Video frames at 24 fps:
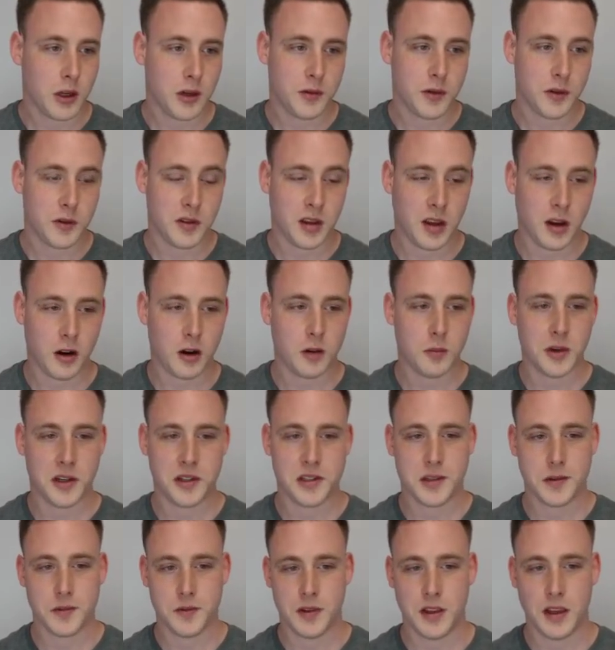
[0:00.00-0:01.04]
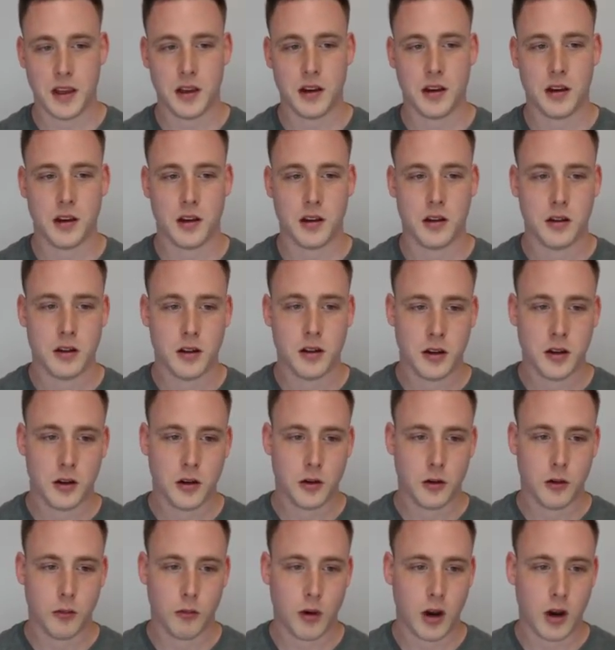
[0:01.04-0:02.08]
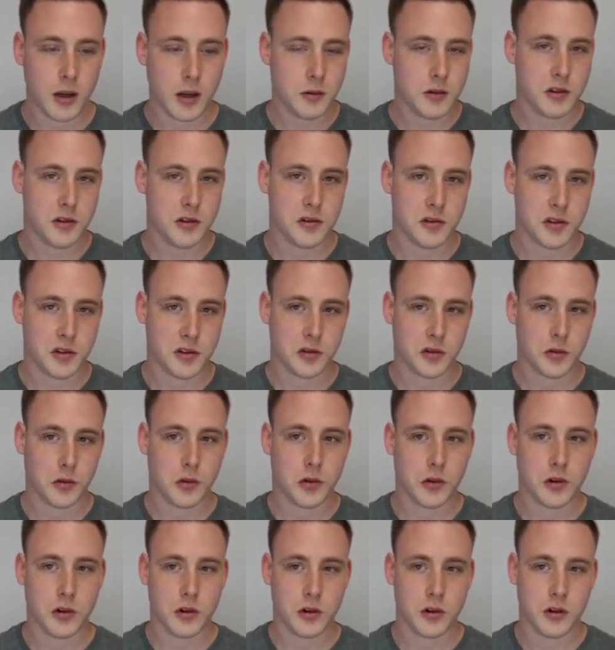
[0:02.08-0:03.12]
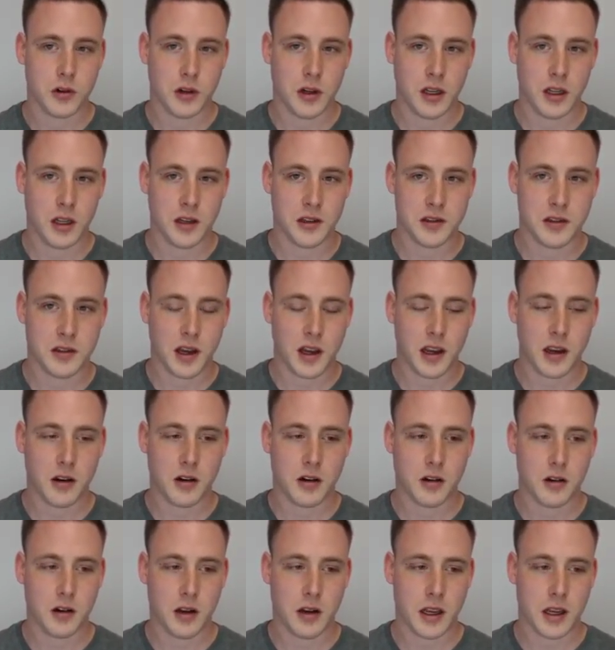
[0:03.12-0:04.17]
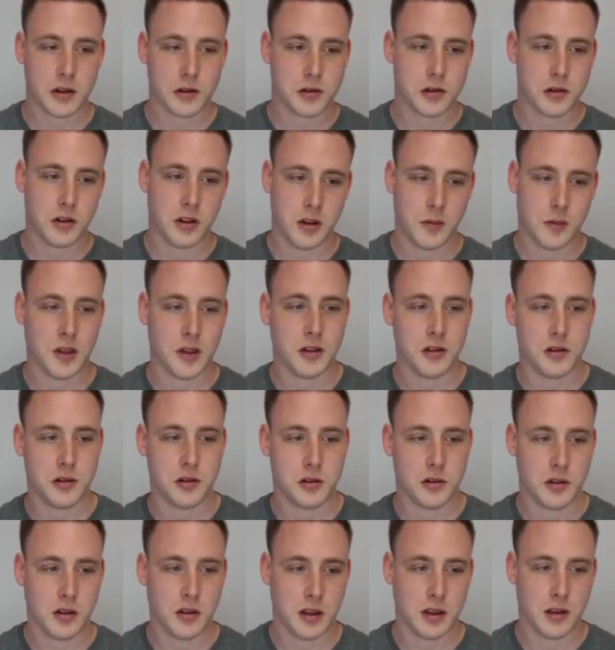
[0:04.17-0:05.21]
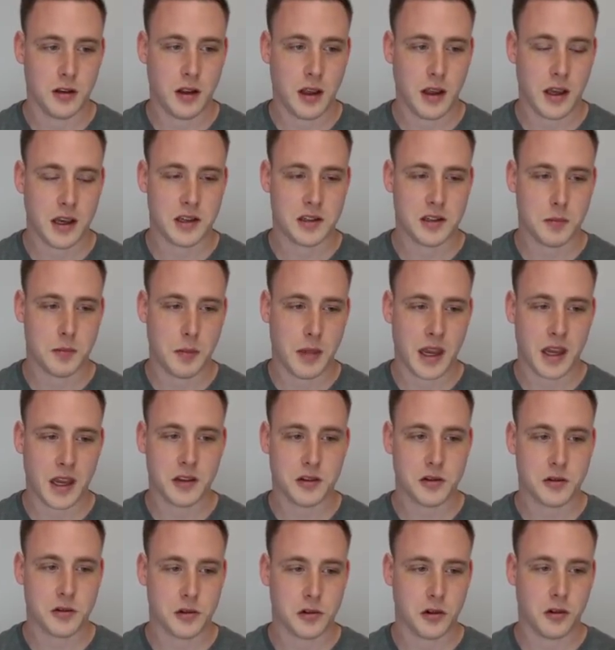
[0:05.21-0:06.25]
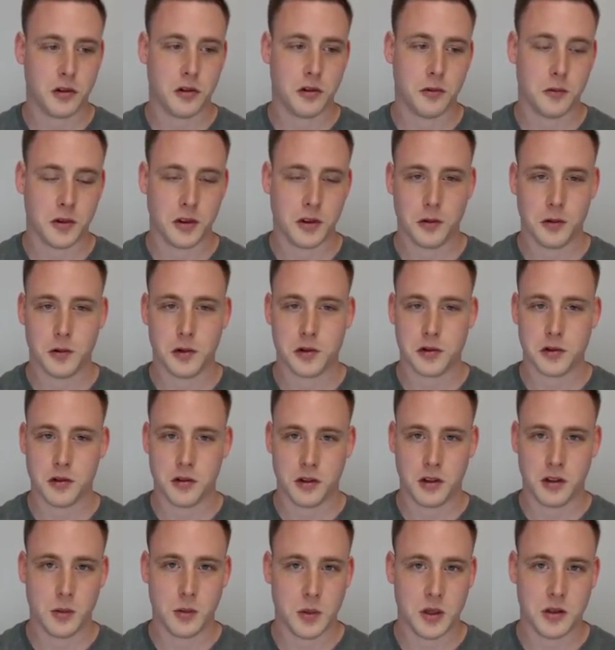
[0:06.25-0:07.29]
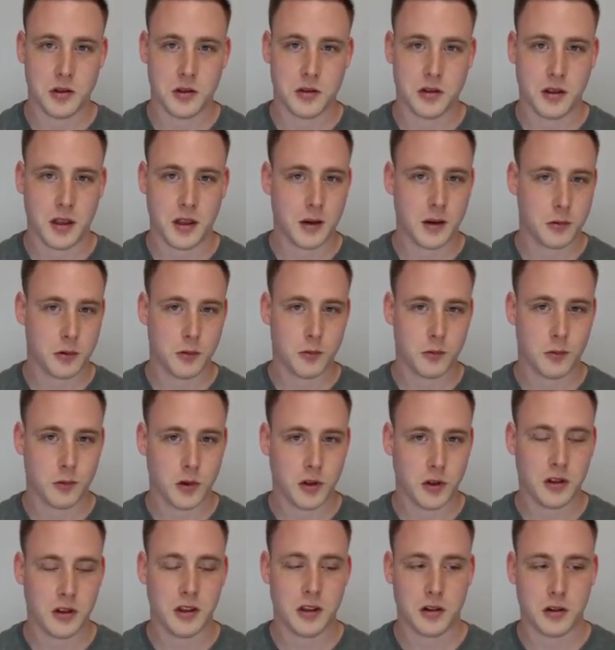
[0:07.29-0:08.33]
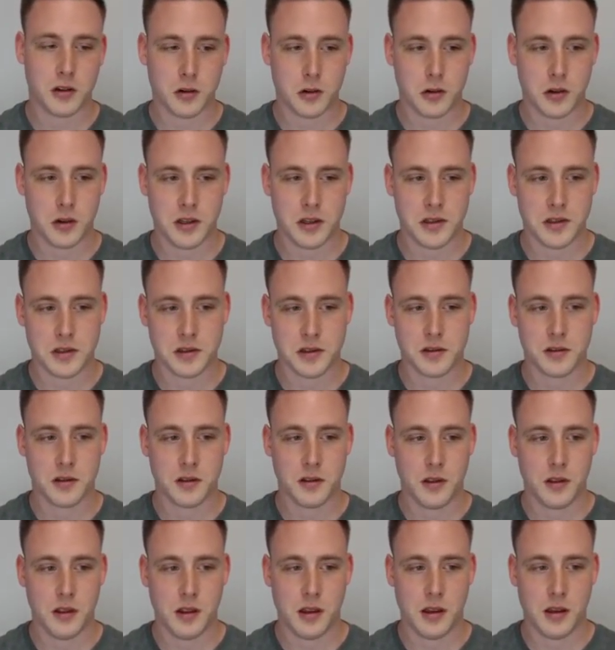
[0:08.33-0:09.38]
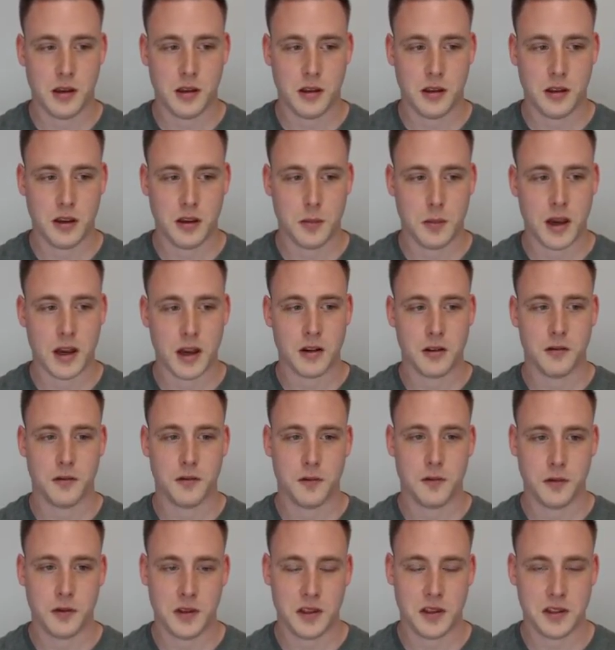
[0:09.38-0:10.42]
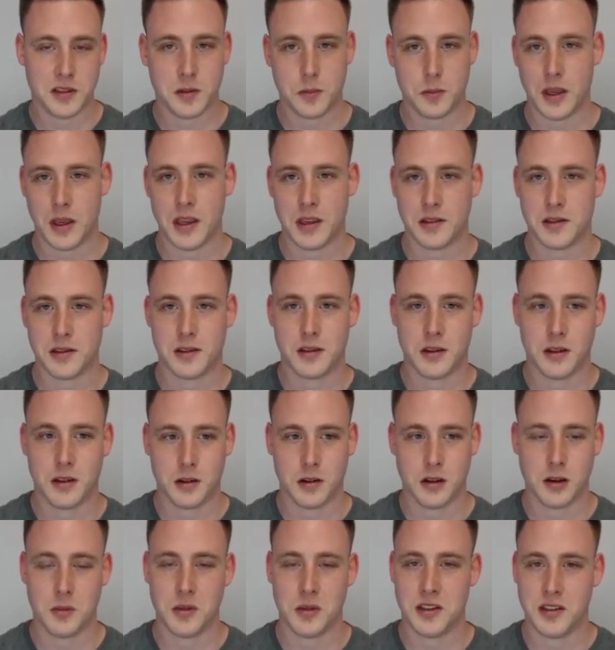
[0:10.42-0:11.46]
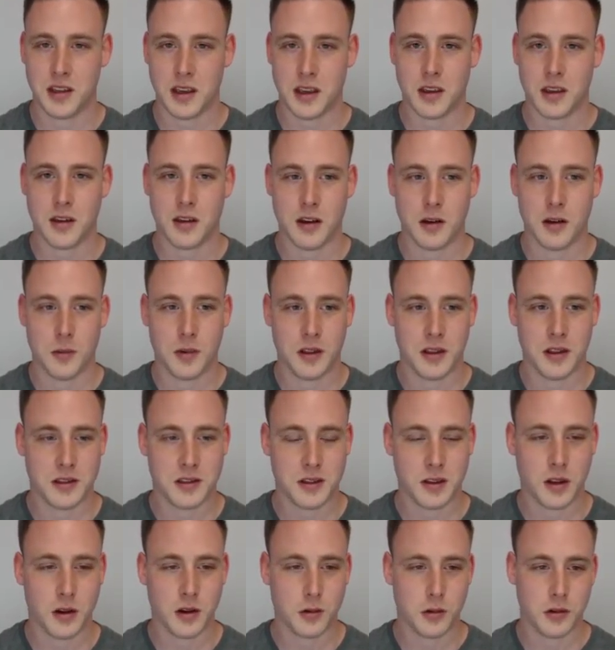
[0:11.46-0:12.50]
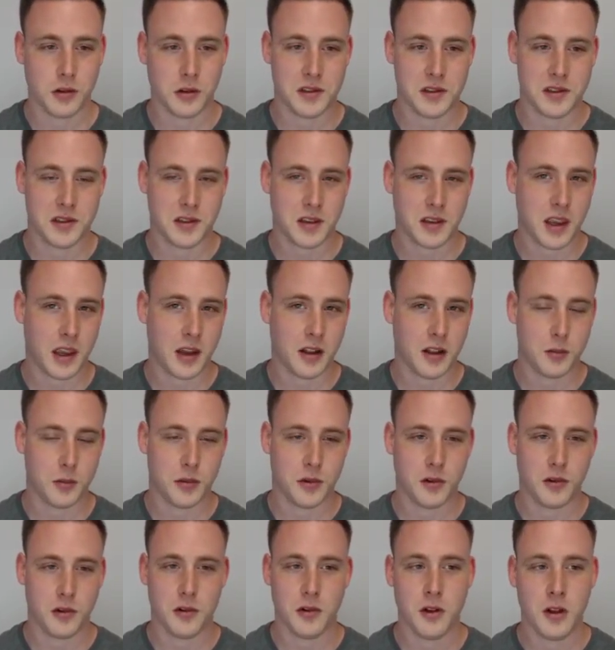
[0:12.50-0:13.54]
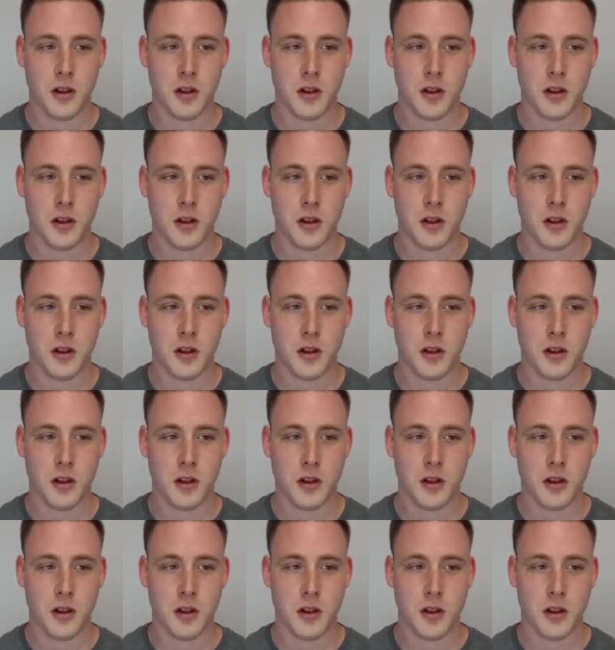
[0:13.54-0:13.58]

a few terabytes of data, why would you store an entire extra image that has masks drawn over the original image? That would really increase the, the amount of disk space that you're going to be taking up. And that's not really scalable